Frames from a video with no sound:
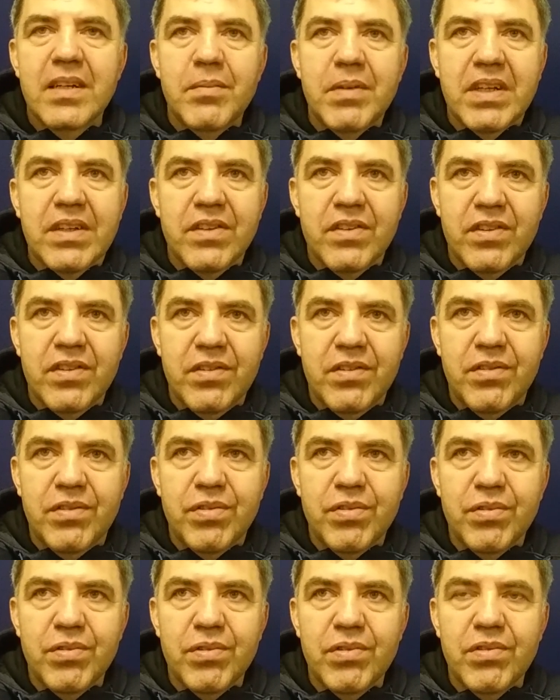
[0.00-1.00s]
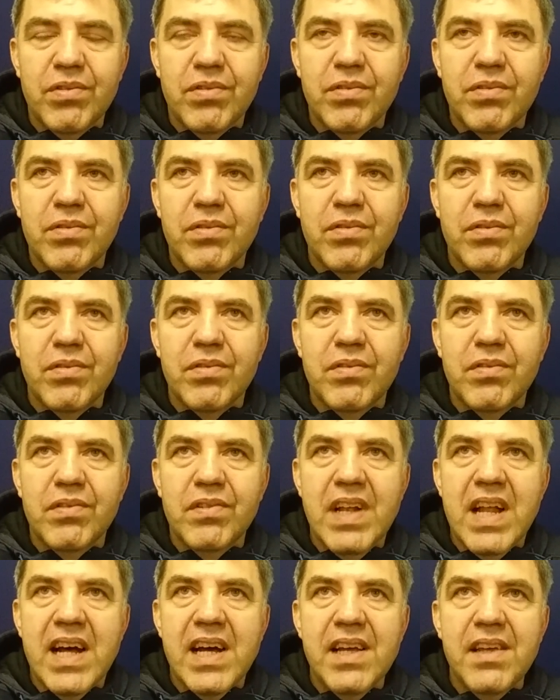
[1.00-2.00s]
because
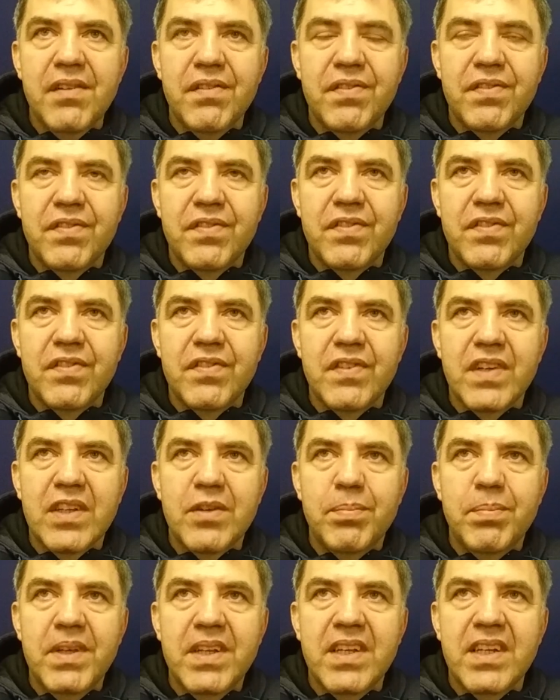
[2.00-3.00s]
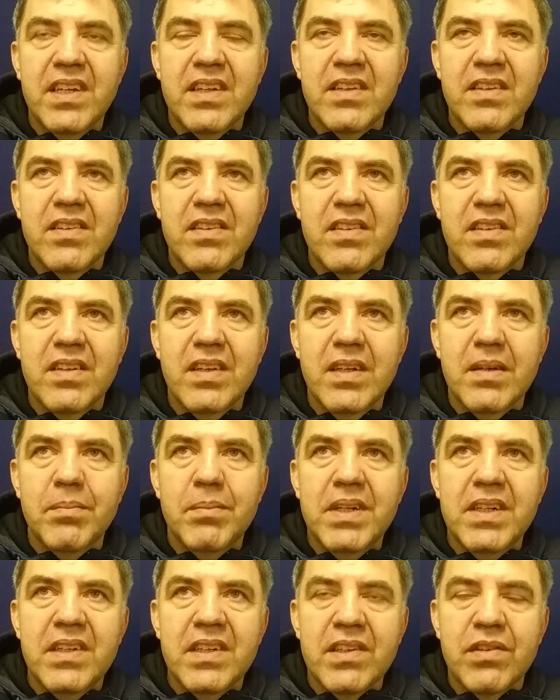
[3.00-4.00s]
through life experience,
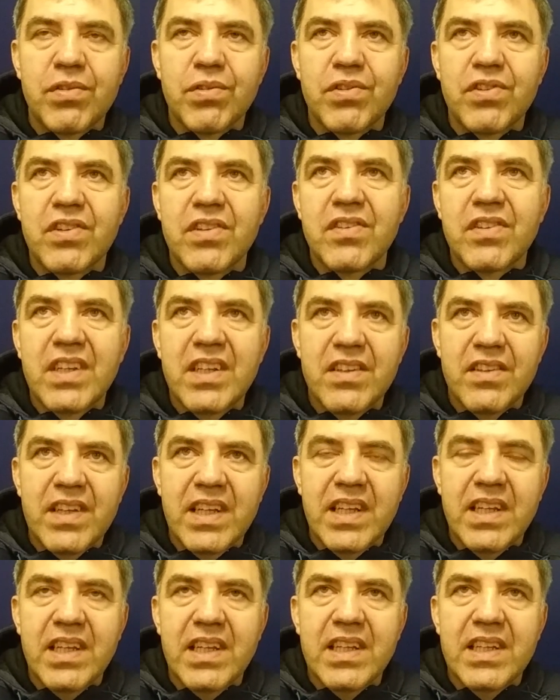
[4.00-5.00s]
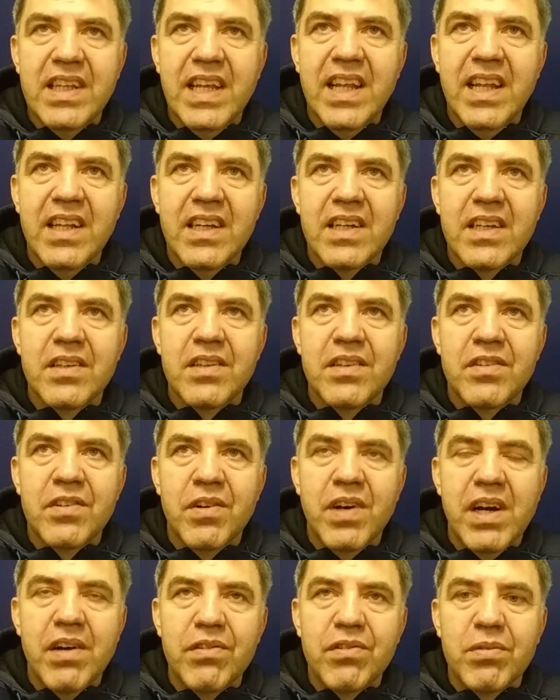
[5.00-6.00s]
building social skills, they learn, you
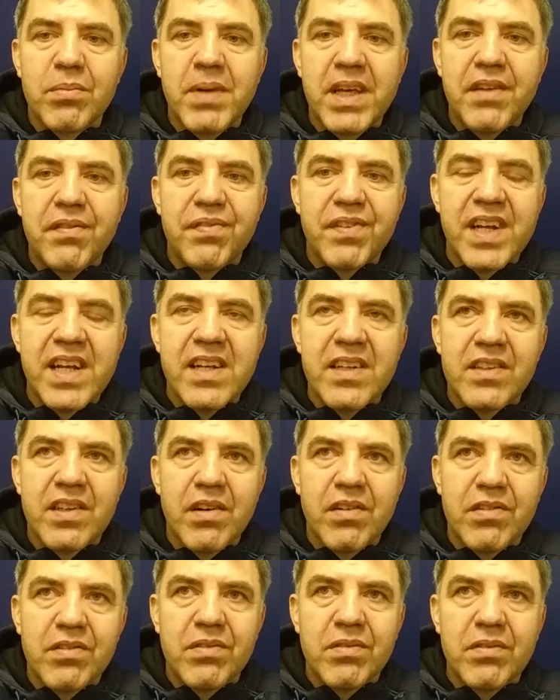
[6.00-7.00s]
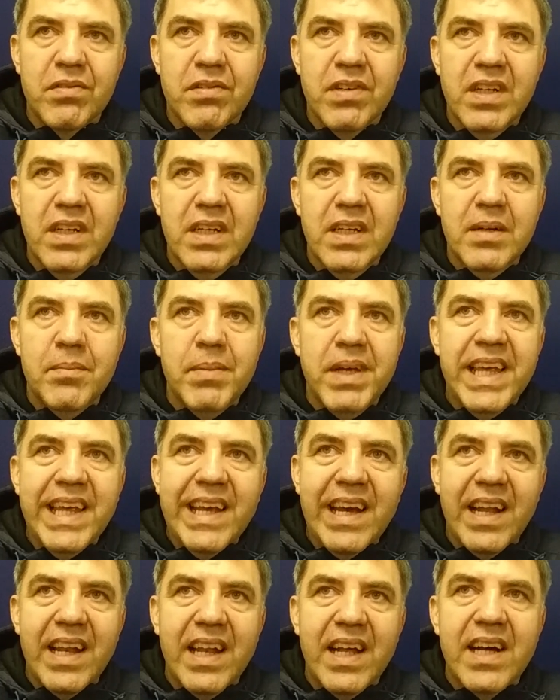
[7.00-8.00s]
know, how to make friends, how to
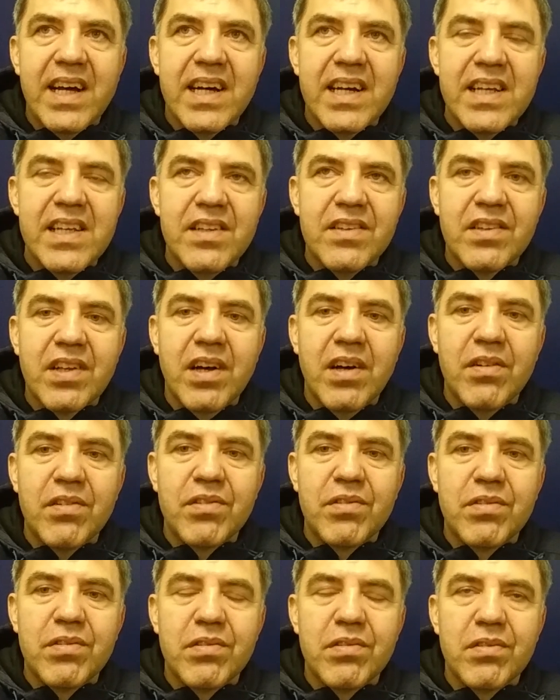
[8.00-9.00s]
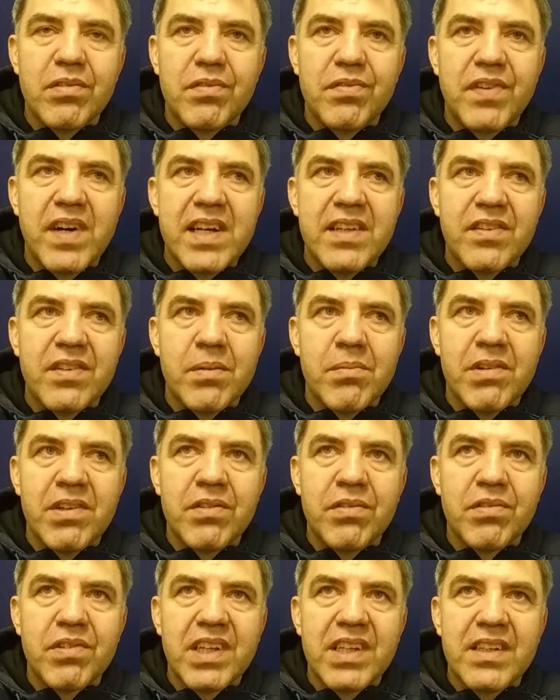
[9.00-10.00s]
make allies, how to find
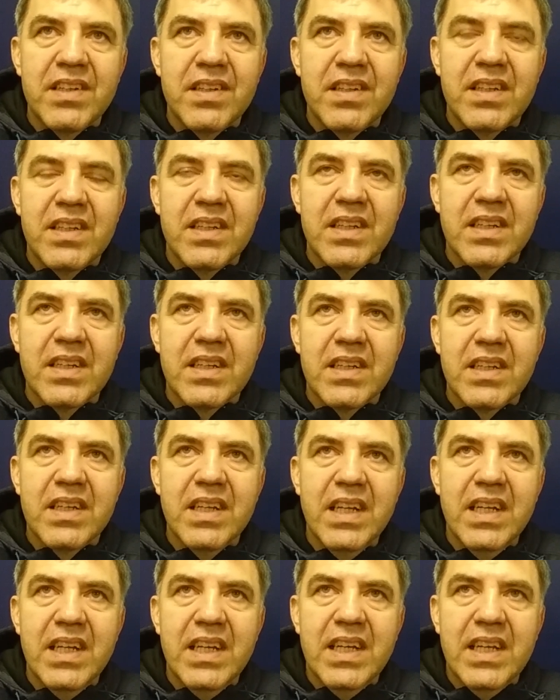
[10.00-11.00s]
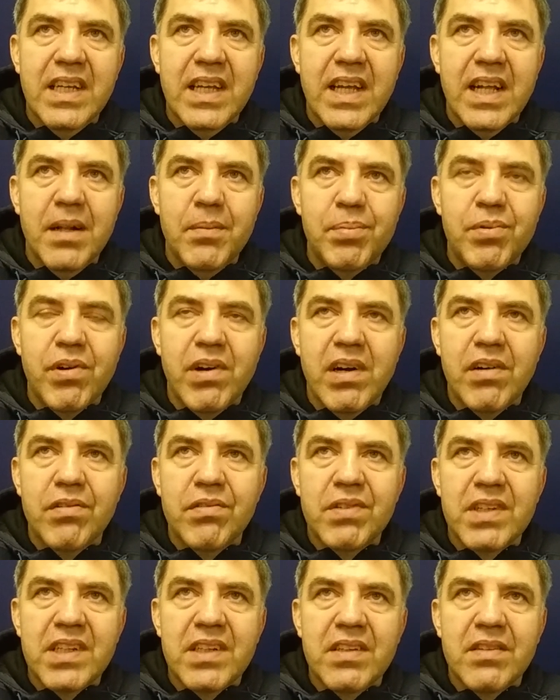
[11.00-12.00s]
someone who can help you
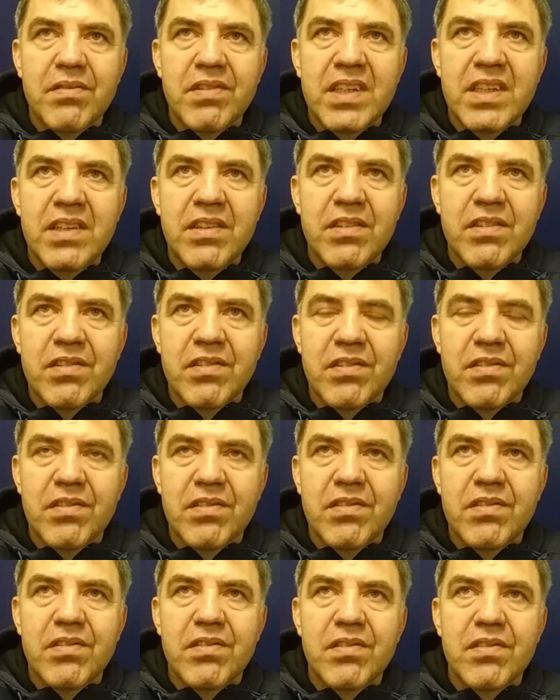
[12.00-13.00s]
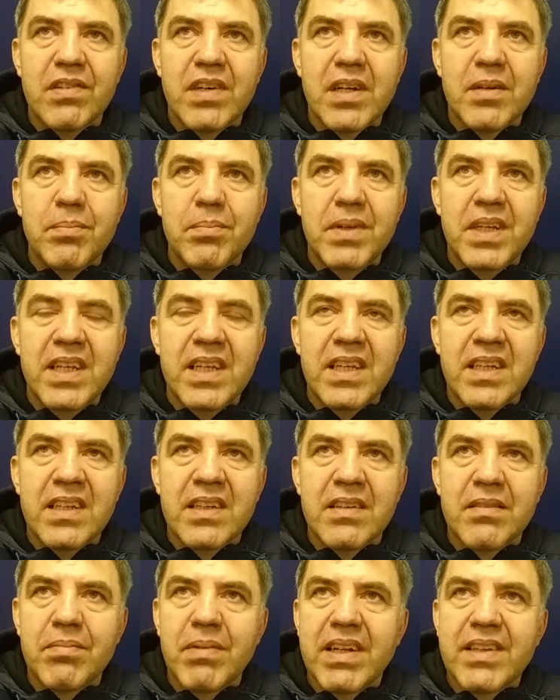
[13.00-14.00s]
out when you are
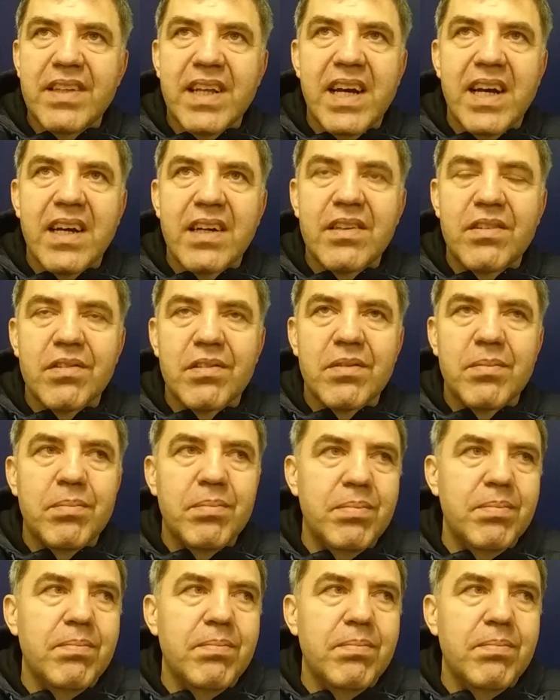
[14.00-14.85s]
being attacked or